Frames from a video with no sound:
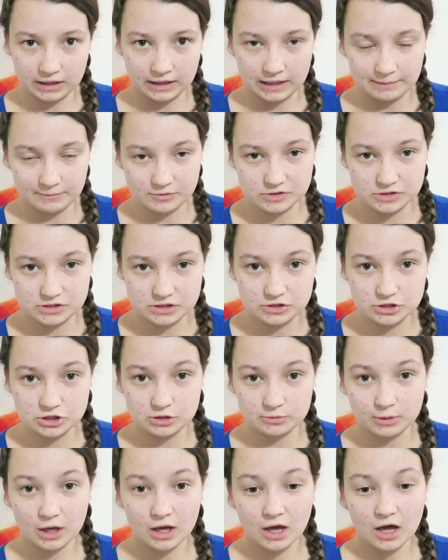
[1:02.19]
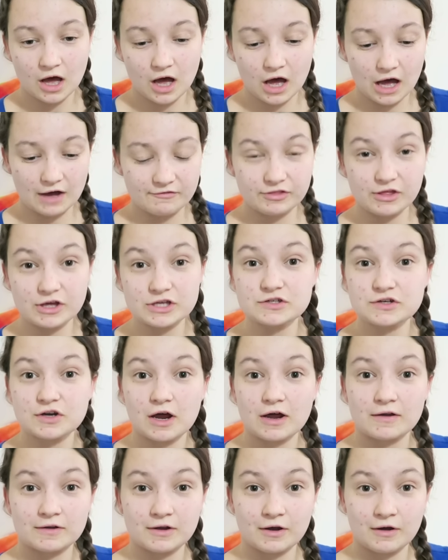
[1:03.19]
when I came onto YouTube. For those of you who
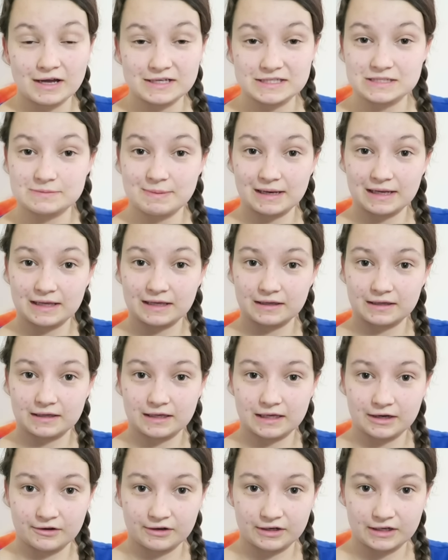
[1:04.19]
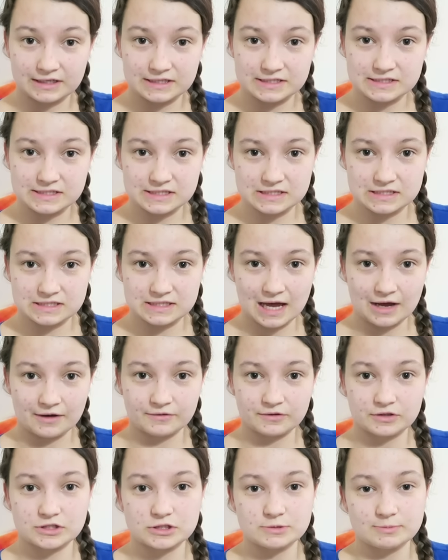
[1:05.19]
don't know how to spell it, here it is. This is how
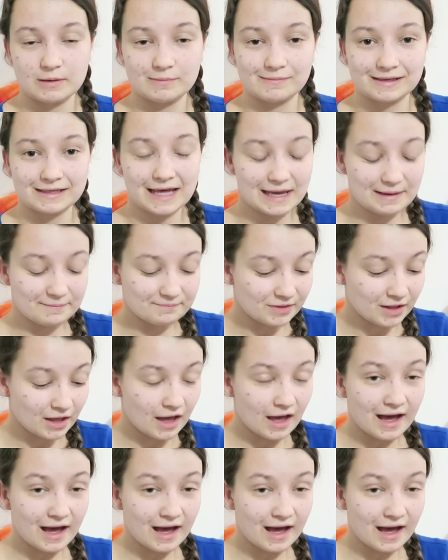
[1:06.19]
you spell my name.